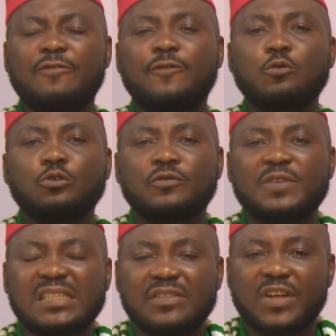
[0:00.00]
Photo
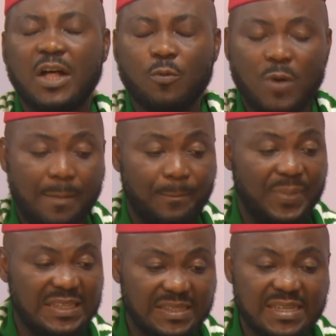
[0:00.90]
Festival where
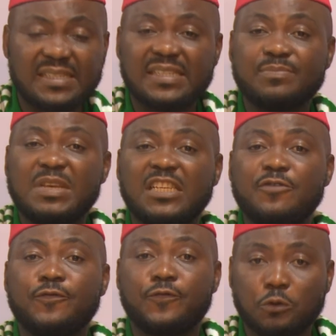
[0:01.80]
business is
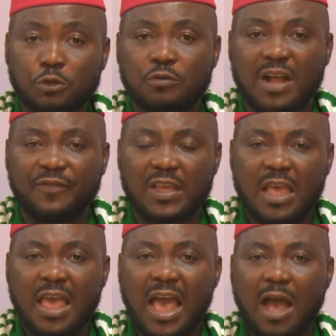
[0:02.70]
meeting photography.
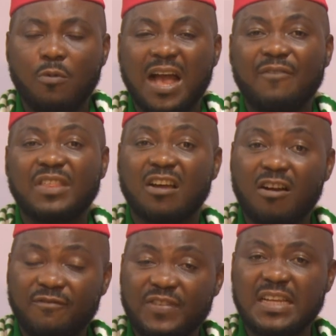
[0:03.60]
And we have the
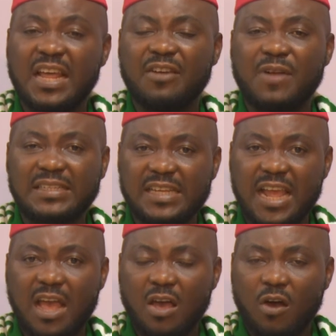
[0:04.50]
convener right
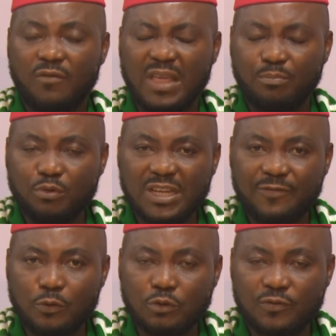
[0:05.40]
here of the Abuja
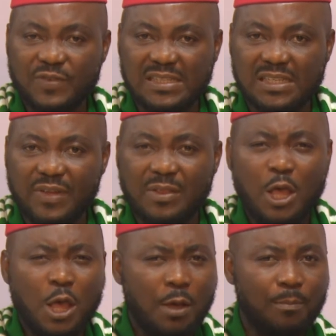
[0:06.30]
Photo Festival.
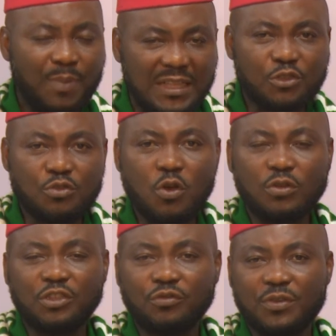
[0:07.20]
But you
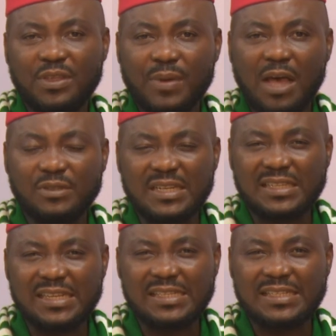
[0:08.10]
know, the truth about it
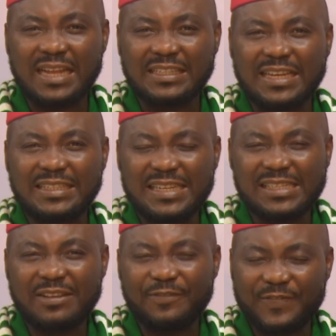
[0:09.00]
is that
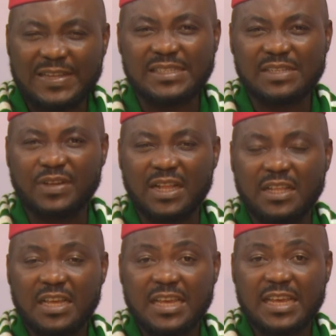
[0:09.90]
this festival
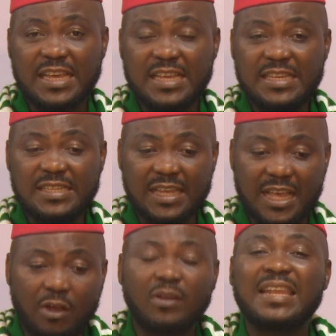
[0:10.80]
is
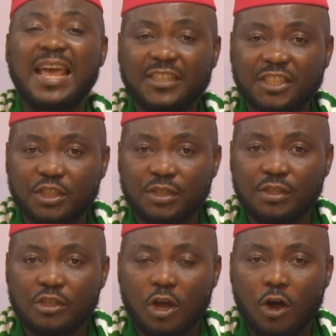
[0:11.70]
a
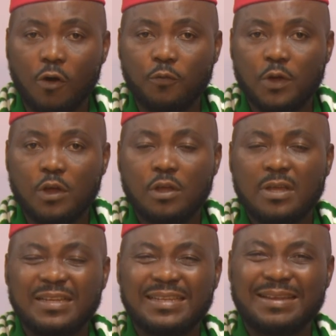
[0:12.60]
collection of
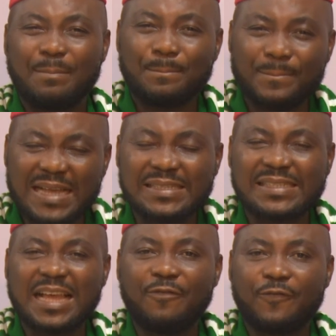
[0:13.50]

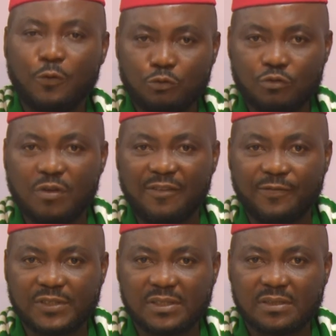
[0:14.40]
master
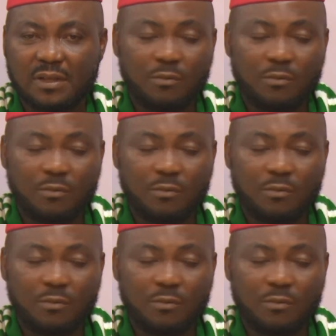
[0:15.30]
photographers.